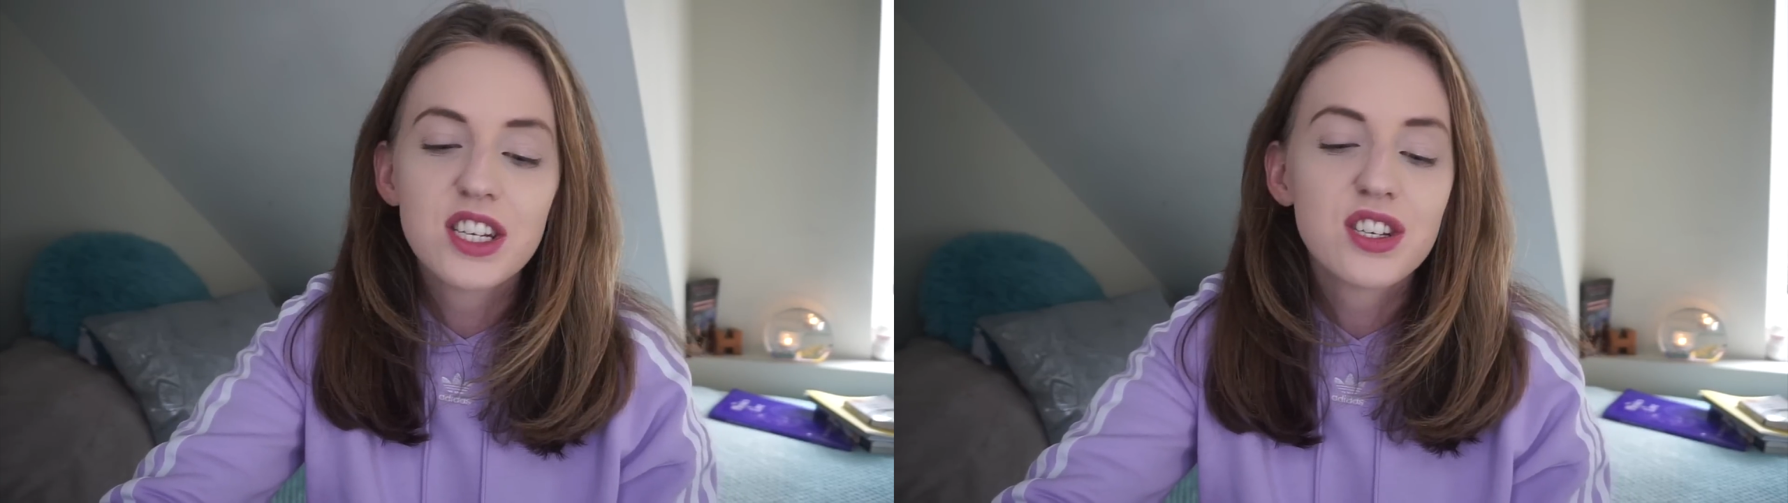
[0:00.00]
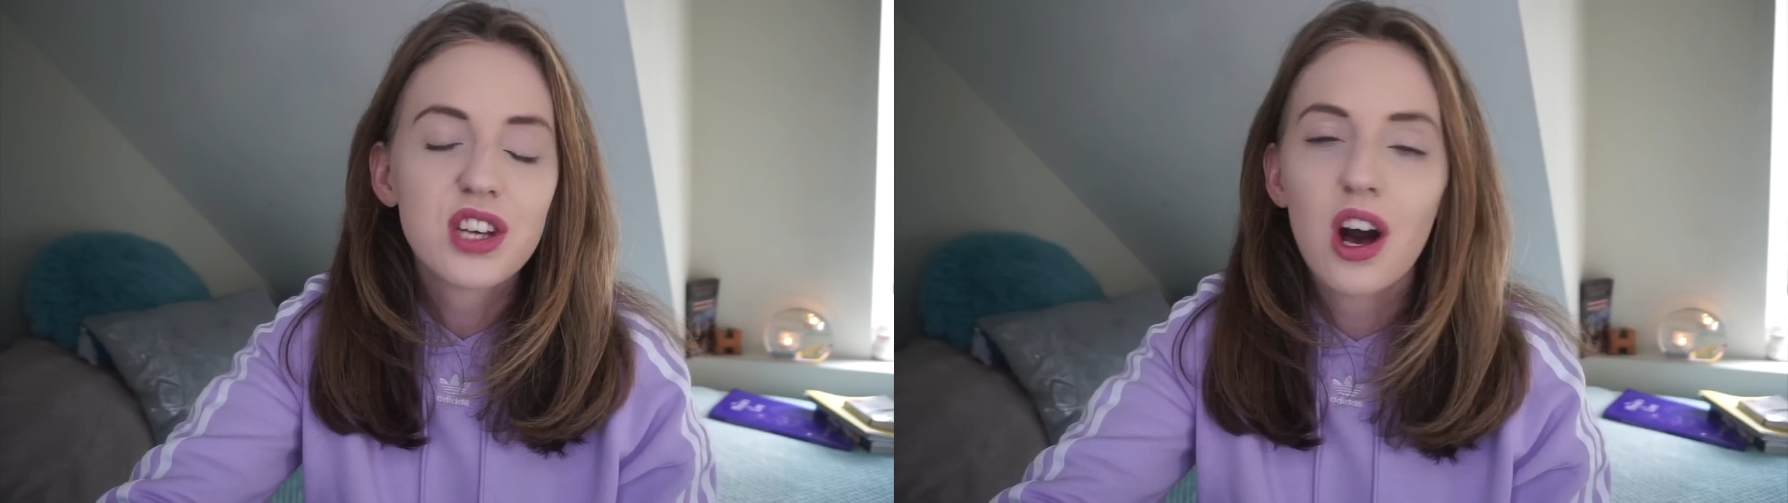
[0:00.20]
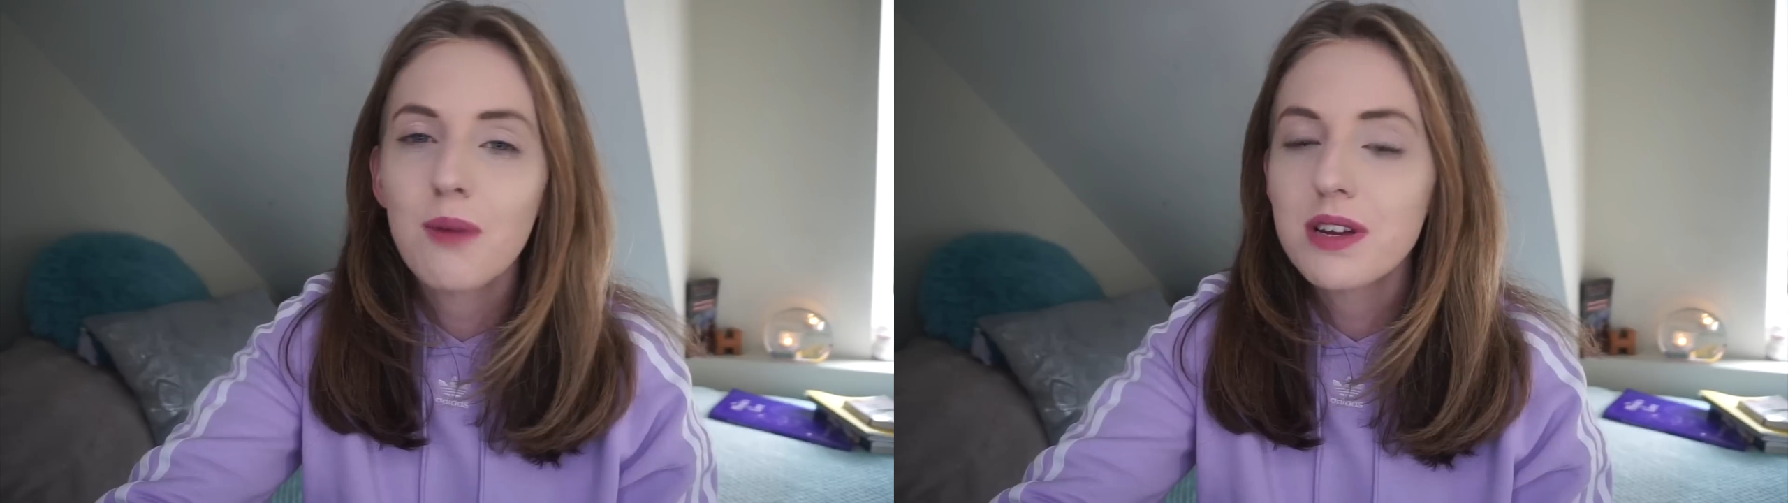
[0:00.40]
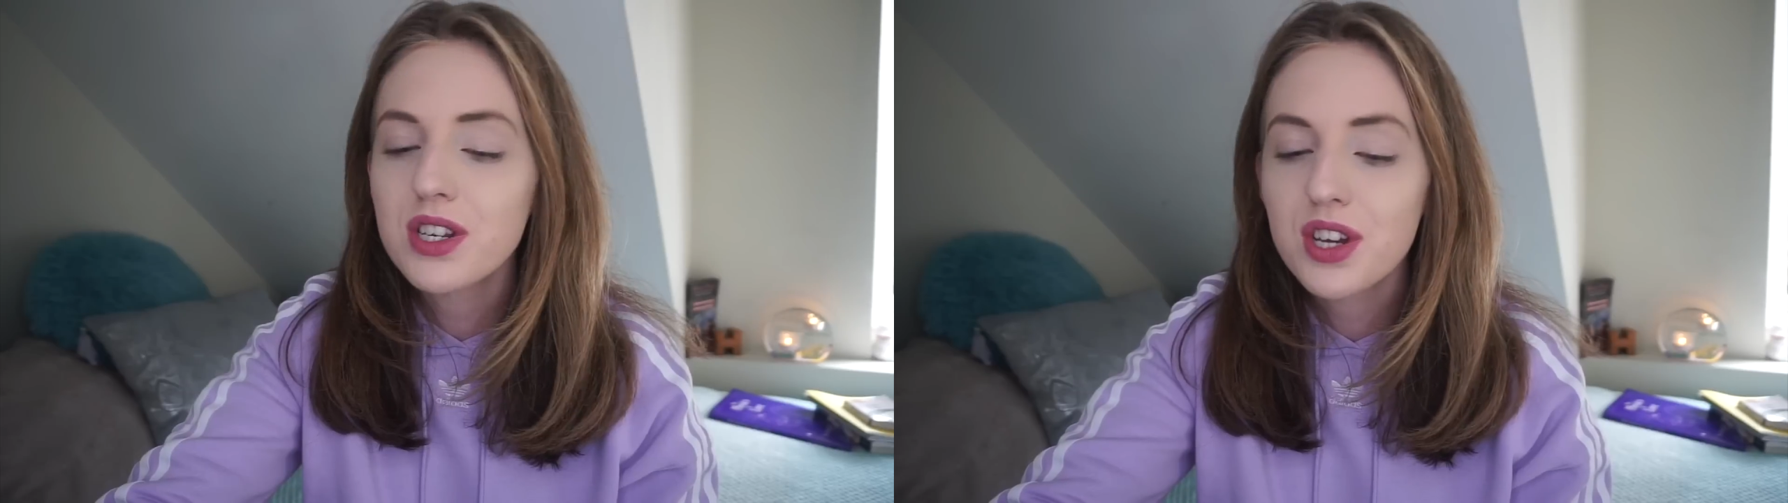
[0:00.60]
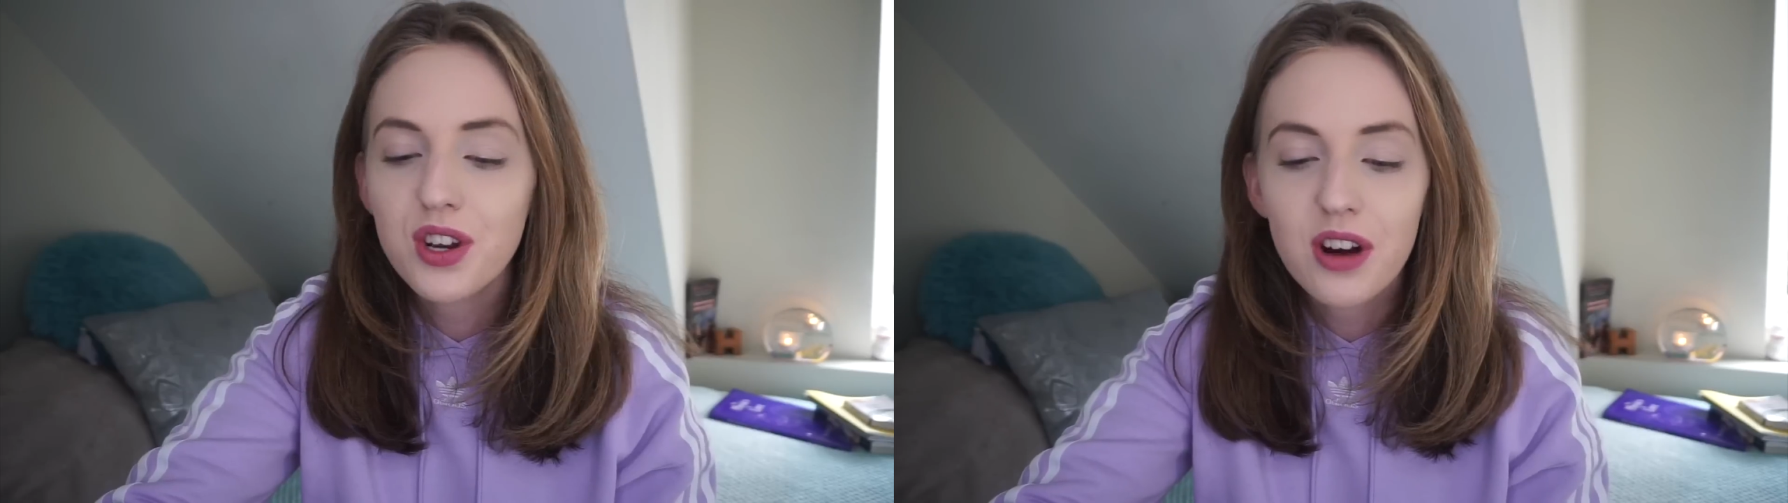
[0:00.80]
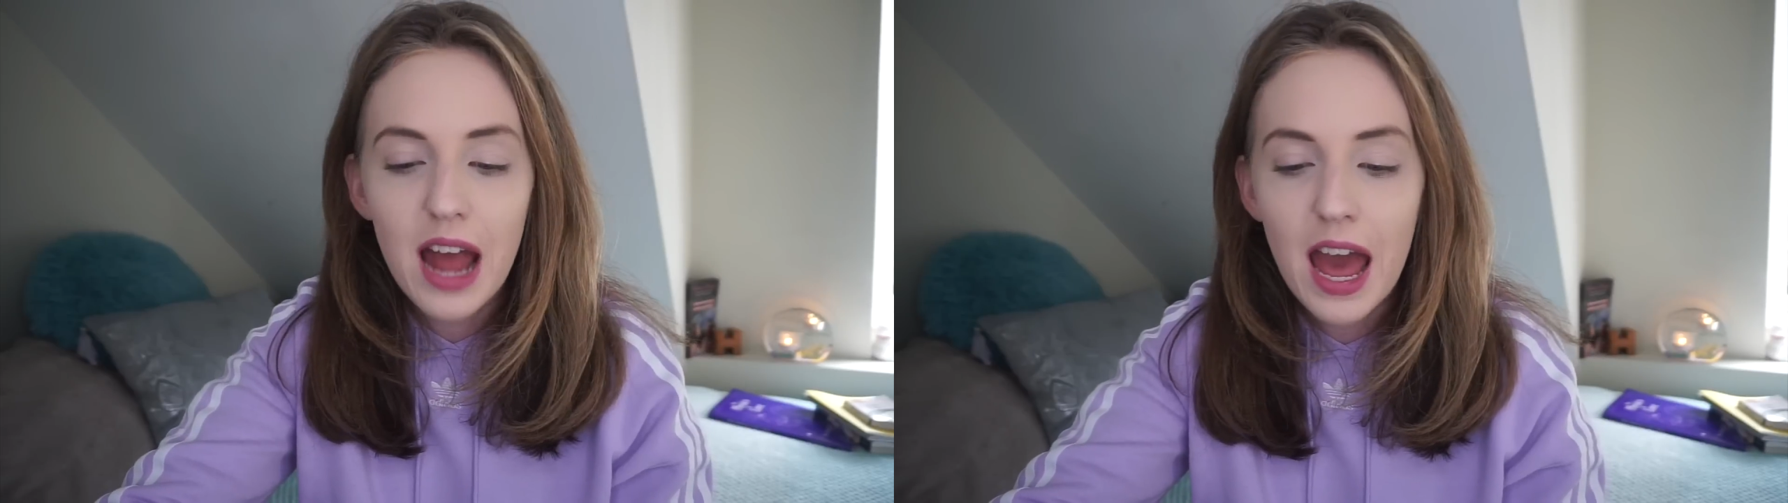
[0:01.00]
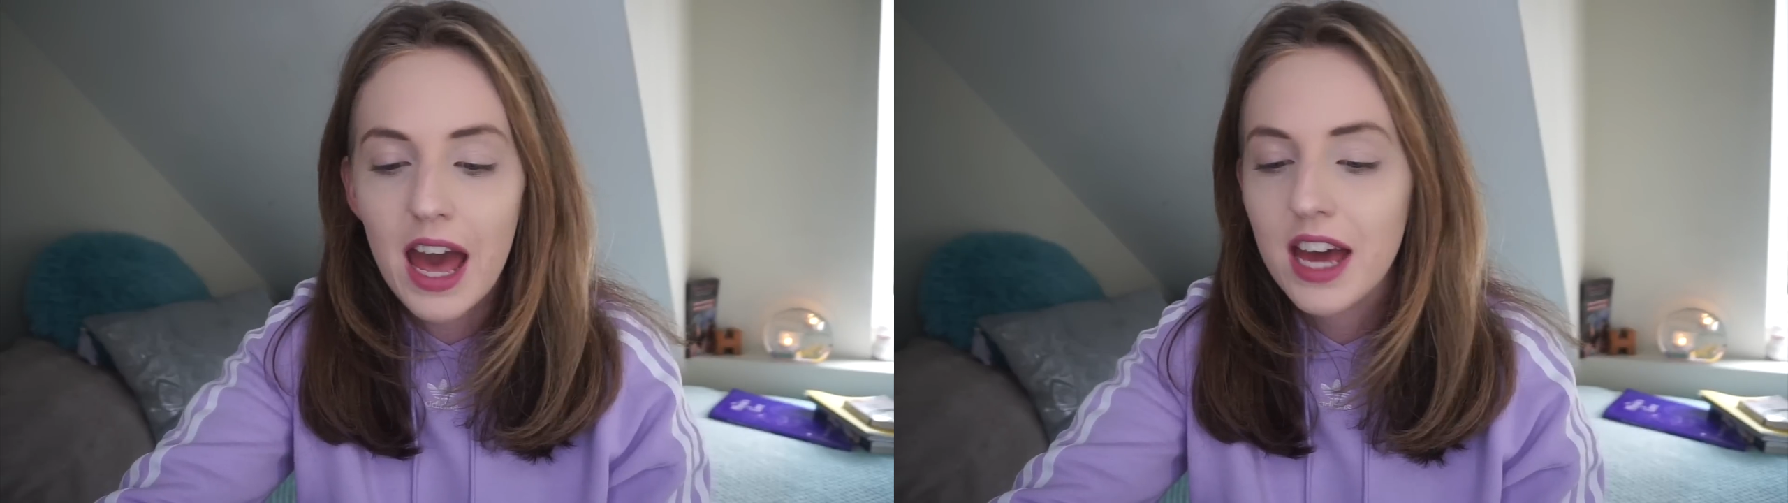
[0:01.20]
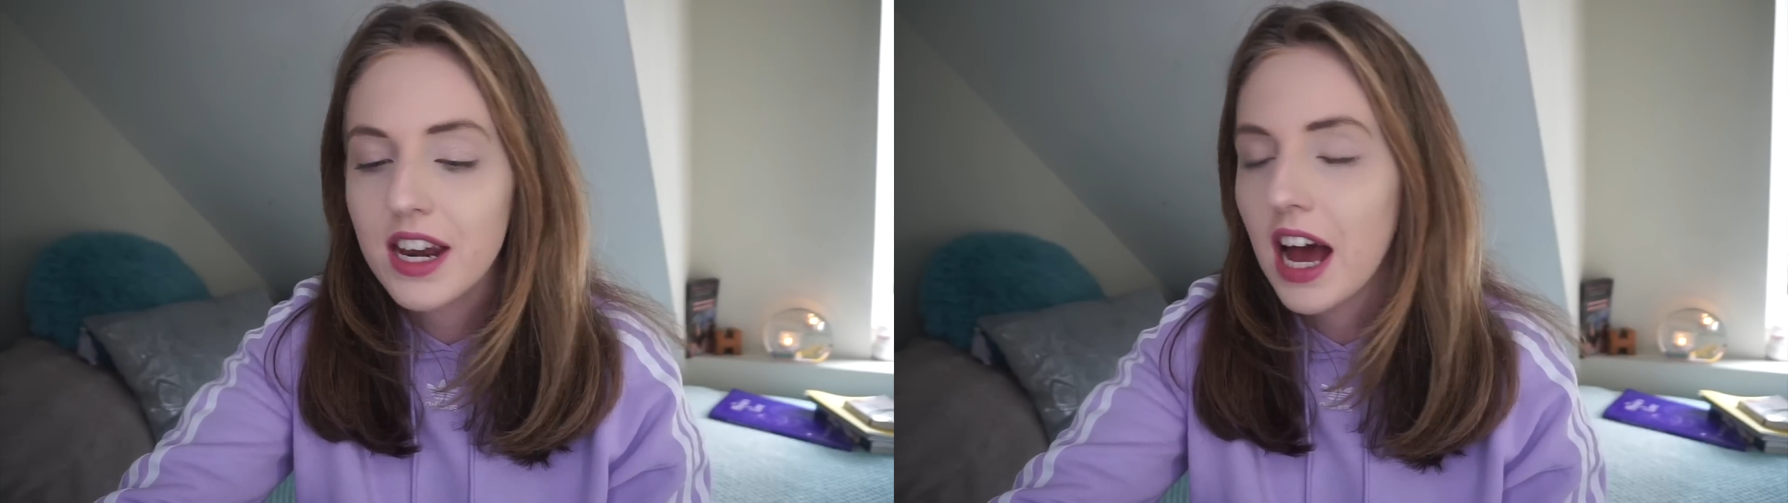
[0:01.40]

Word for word: just come into your head